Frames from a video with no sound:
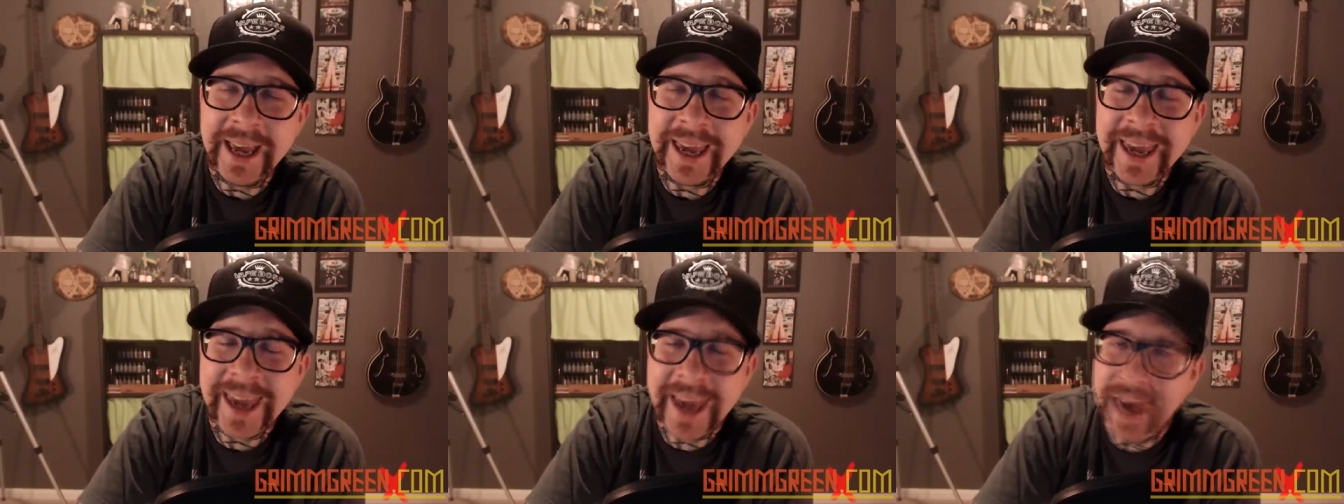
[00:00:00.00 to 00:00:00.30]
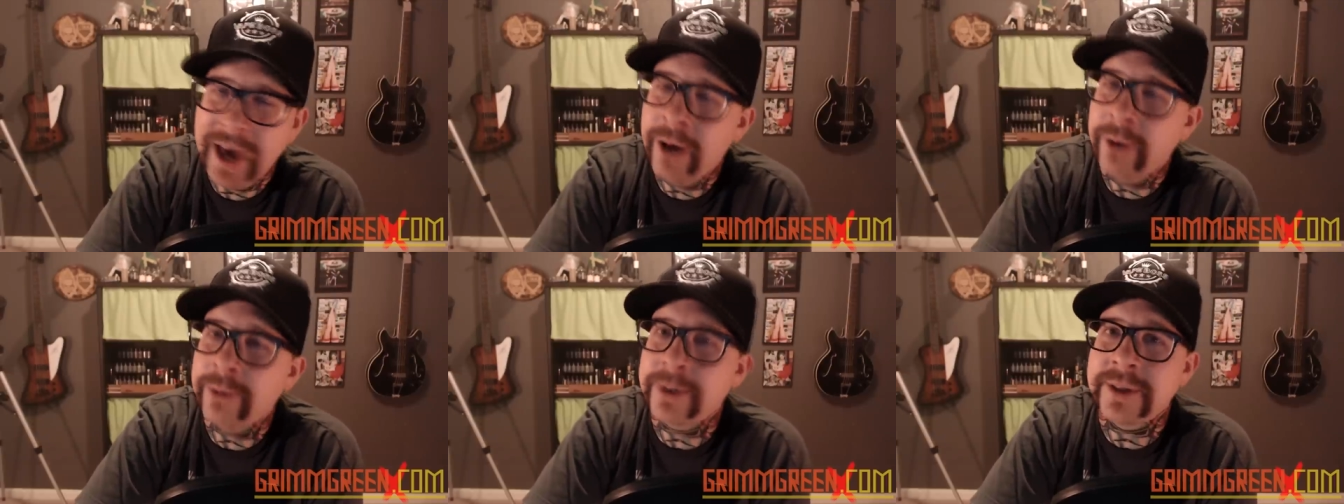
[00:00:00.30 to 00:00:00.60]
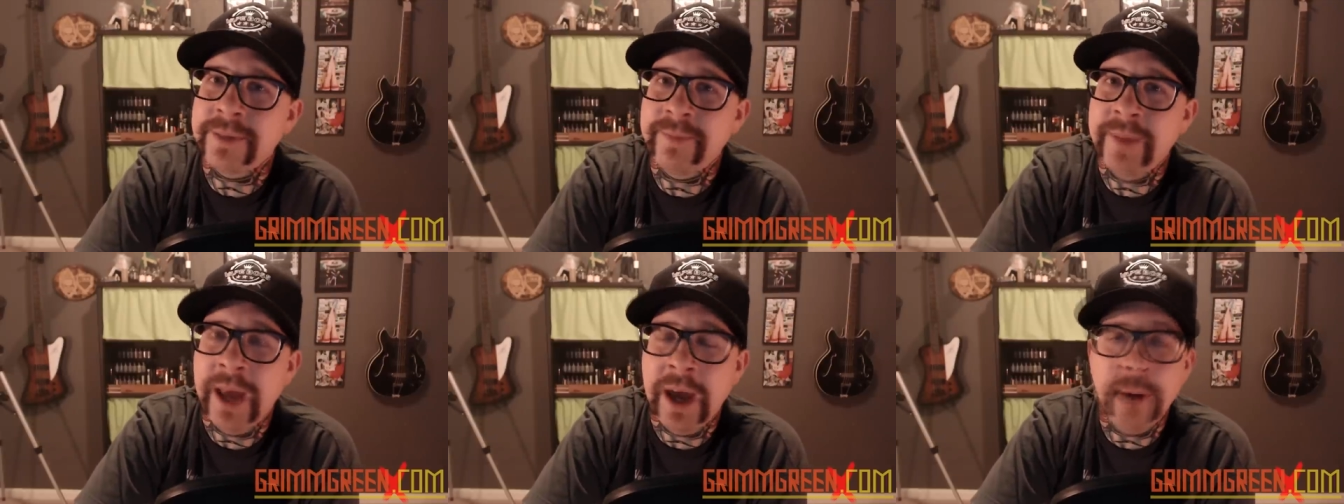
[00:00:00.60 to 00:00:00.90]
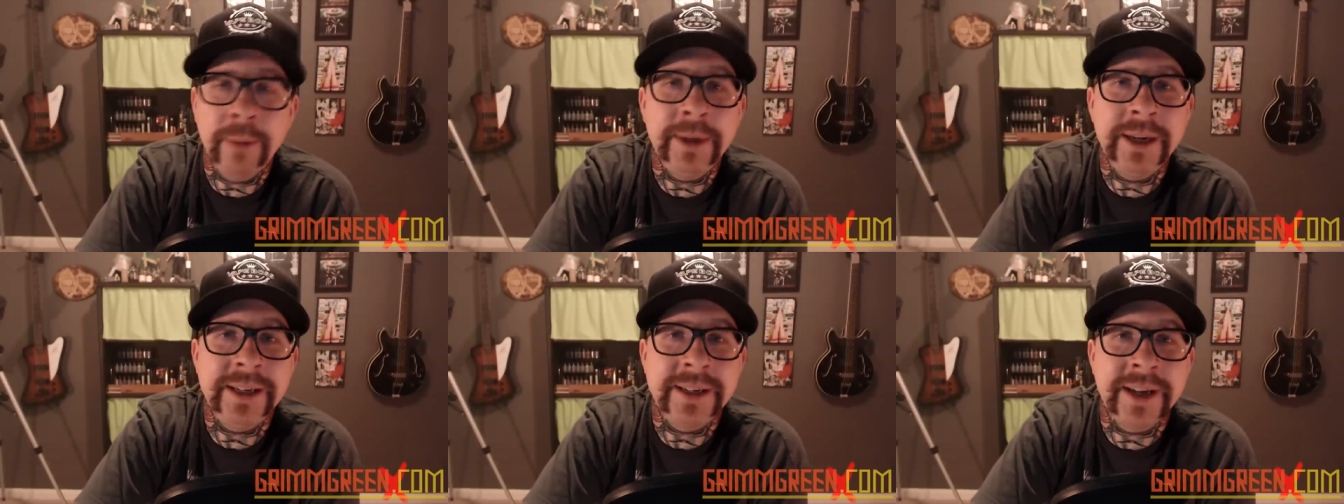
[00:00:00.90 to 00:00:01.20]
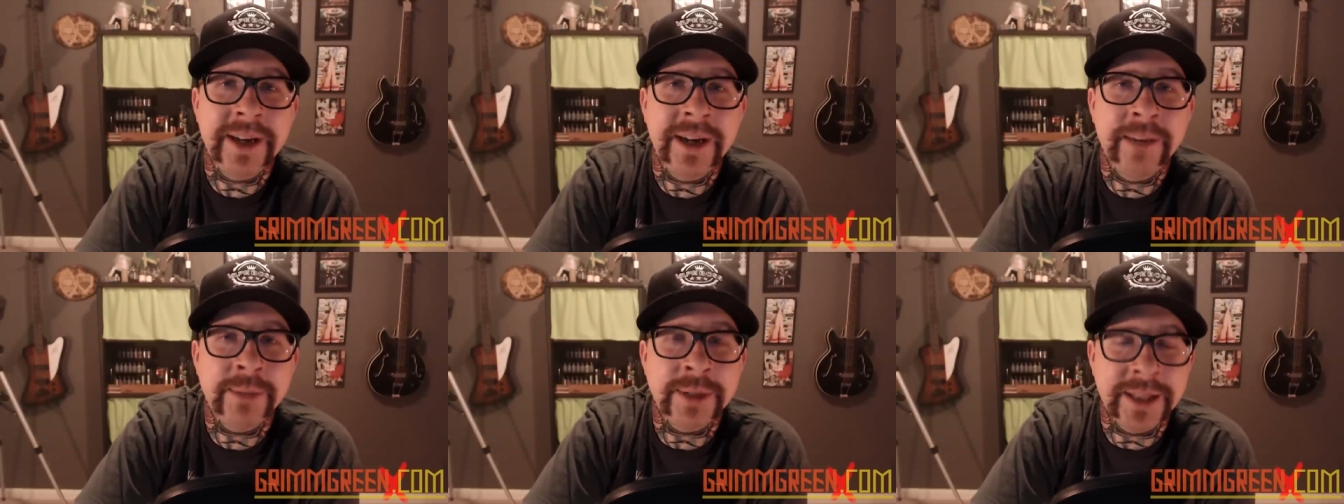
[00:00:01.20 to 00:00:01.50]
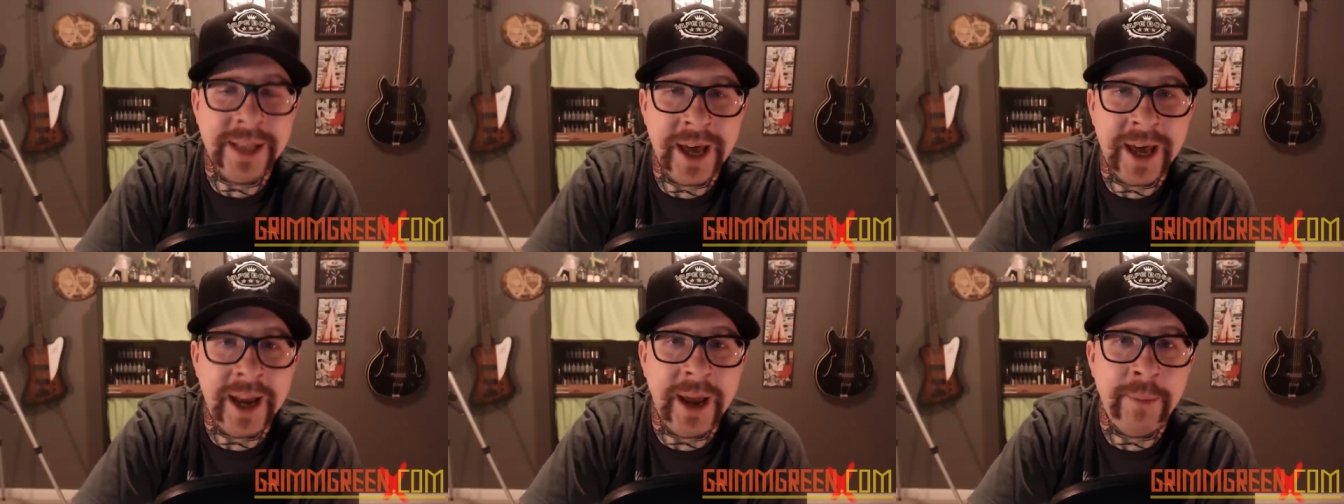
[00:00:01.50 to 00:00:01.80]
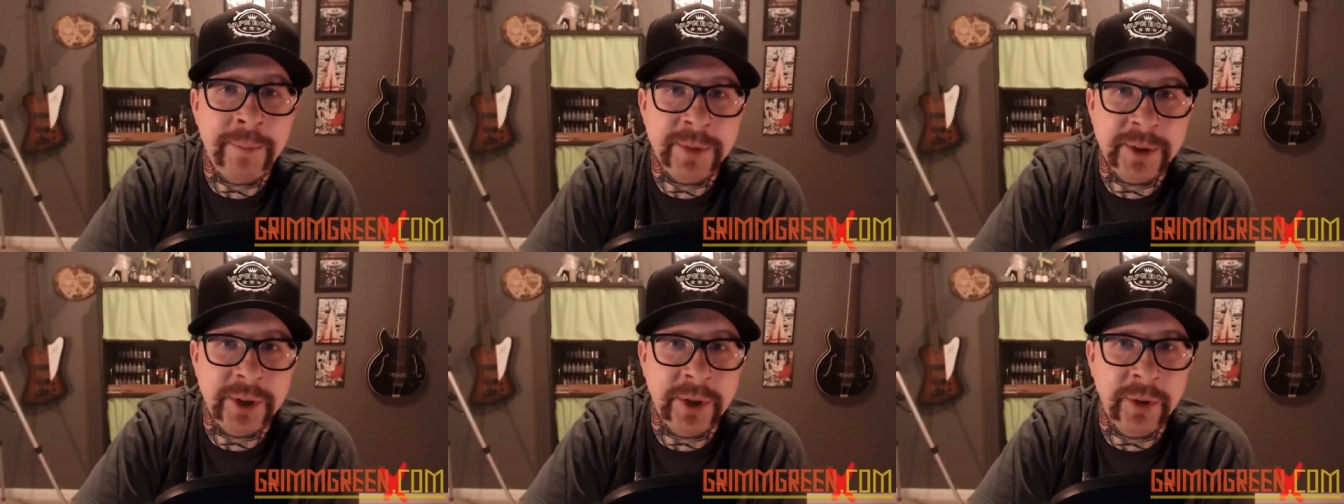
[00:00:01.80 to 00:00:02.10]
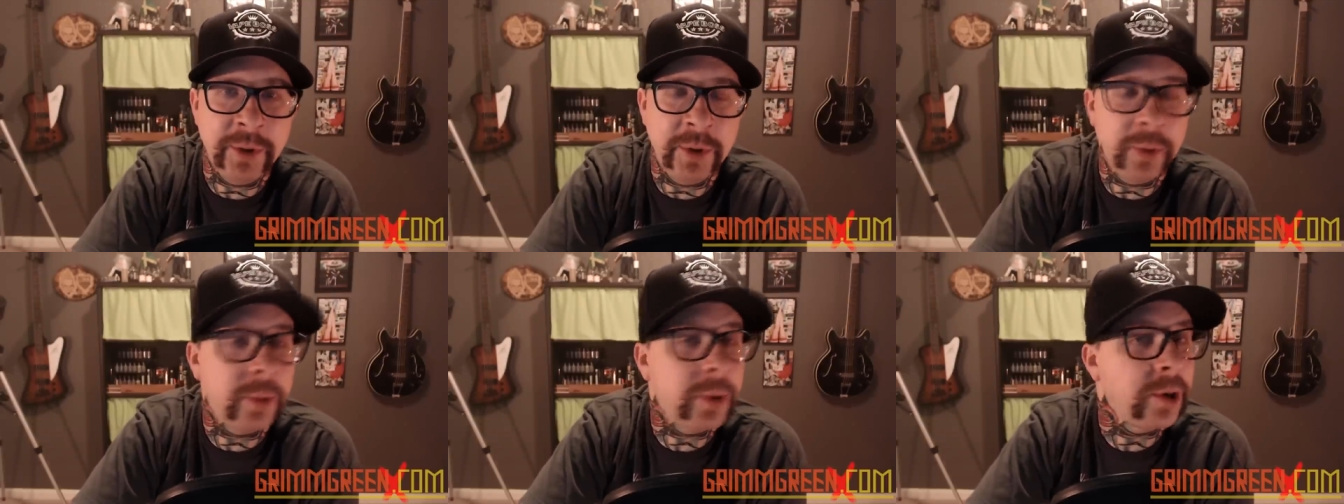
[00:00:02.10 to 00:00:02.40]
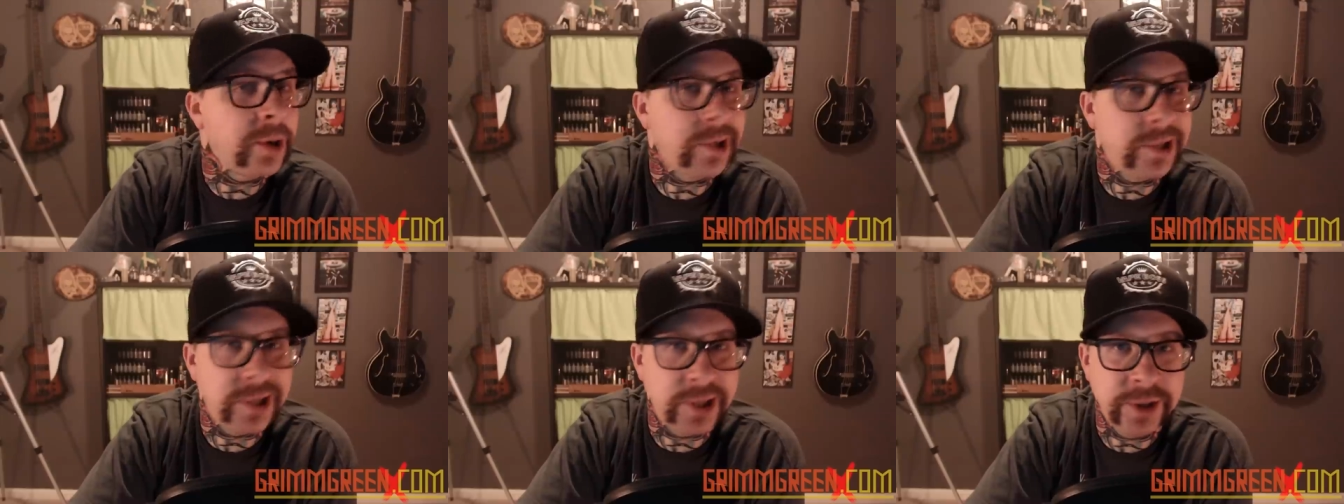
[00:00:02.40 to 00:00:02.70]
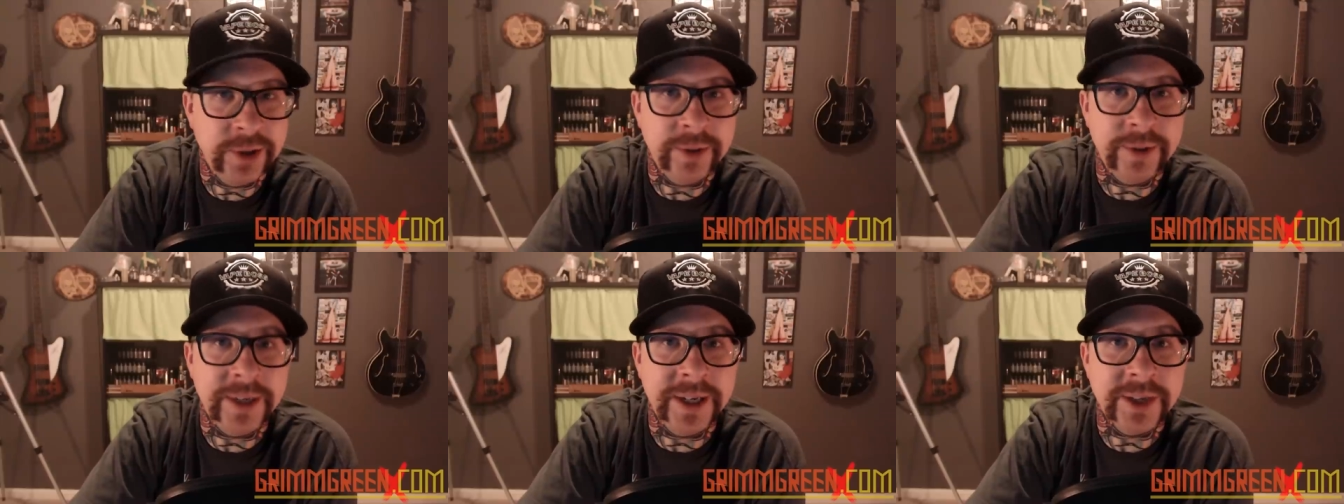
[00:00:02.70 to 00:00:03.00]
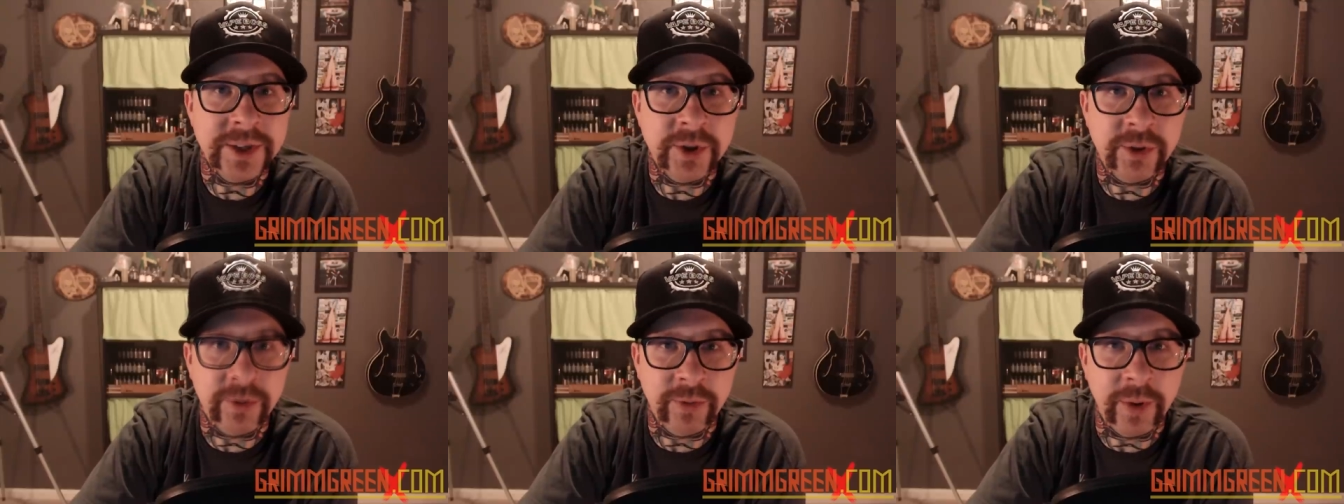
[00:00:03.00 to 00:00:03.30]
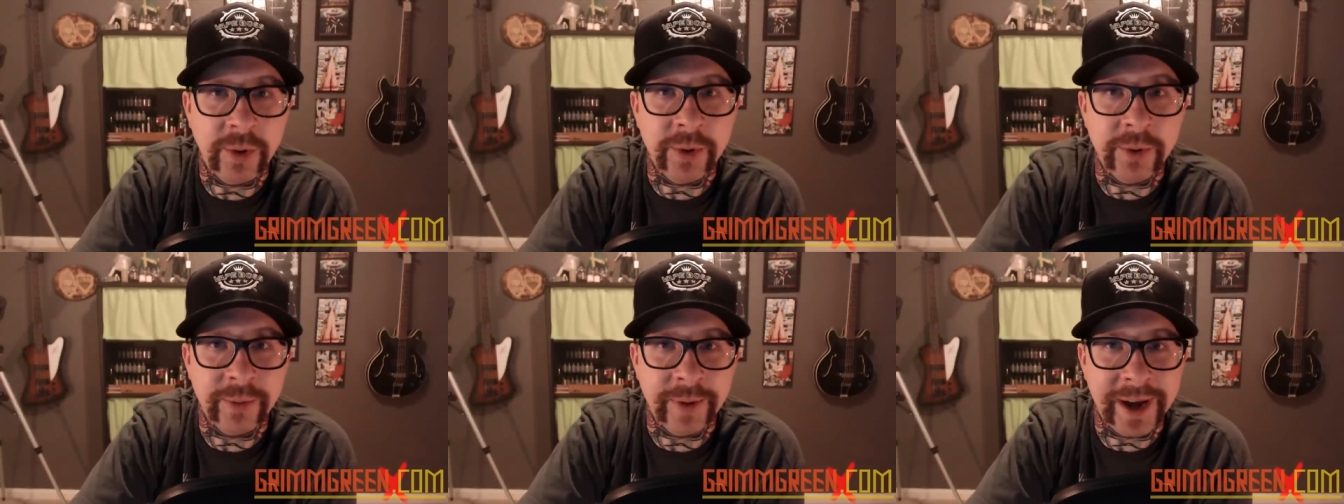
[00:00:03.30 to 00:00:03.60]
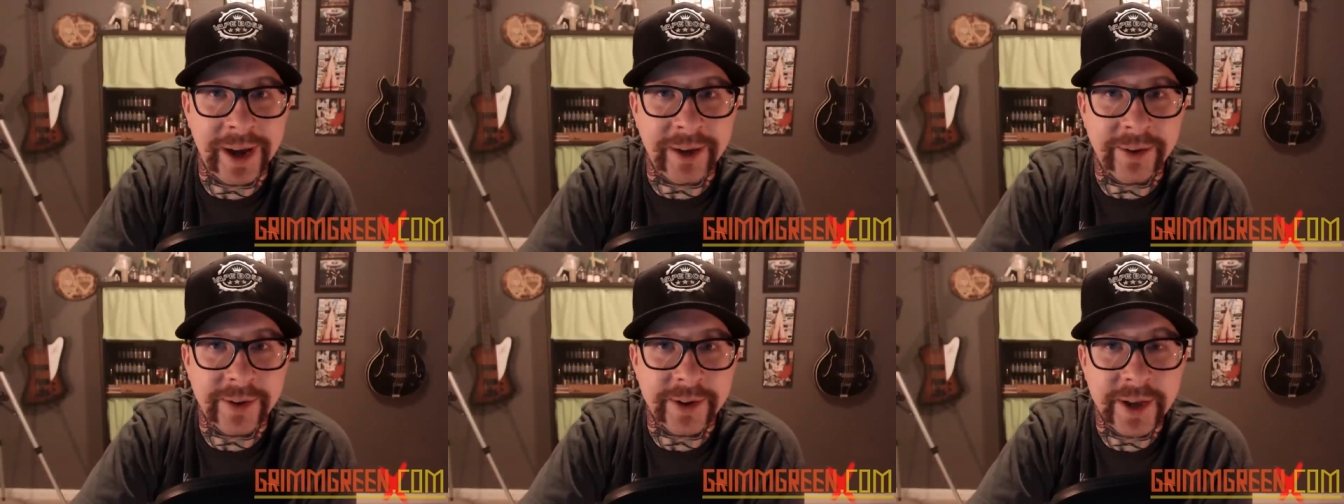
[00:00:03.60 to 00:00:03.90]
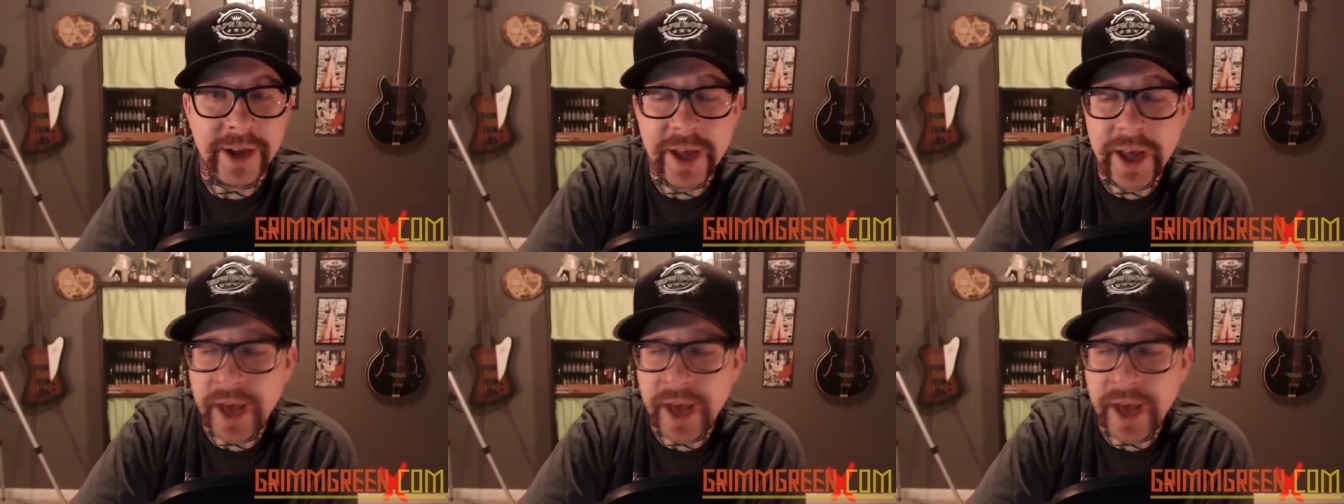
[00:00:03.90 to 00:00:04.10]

Count how many times in that episode the word toot is thrown around.